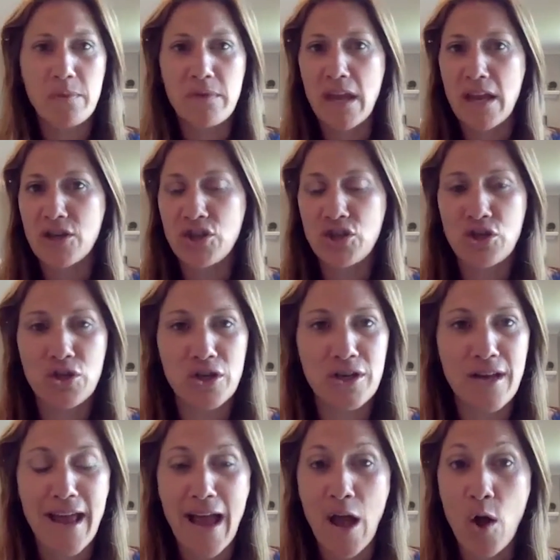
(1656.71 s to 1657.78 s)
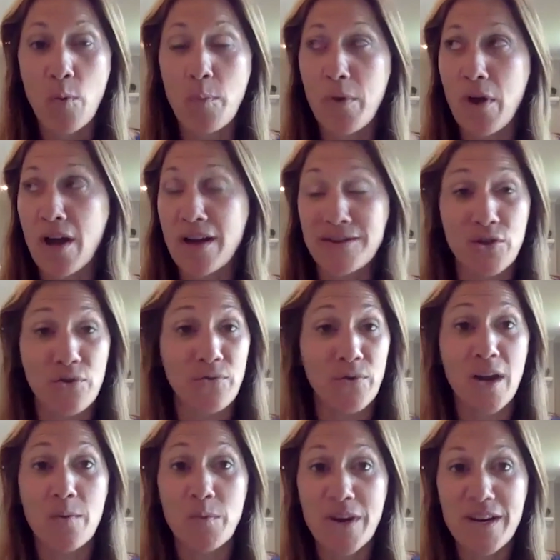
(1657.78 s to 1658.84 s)
they should help us
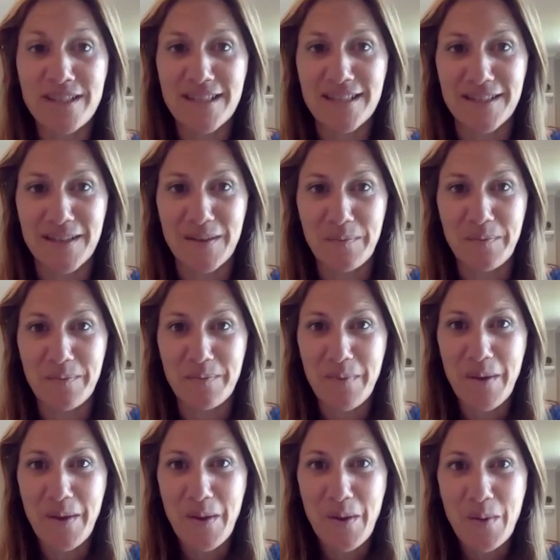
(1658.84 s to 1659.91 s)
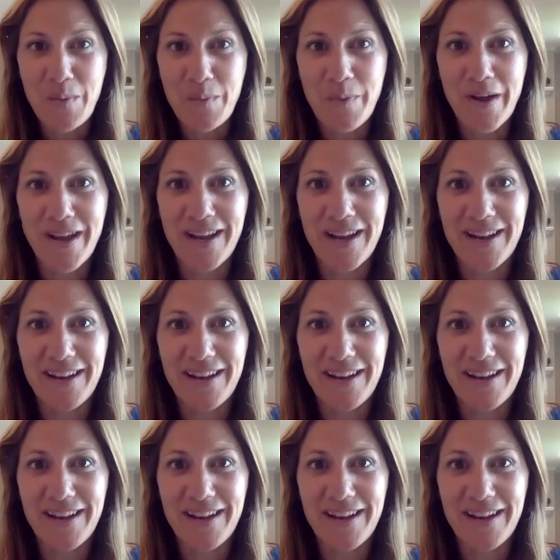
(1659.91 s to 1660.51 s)
overcome racism. But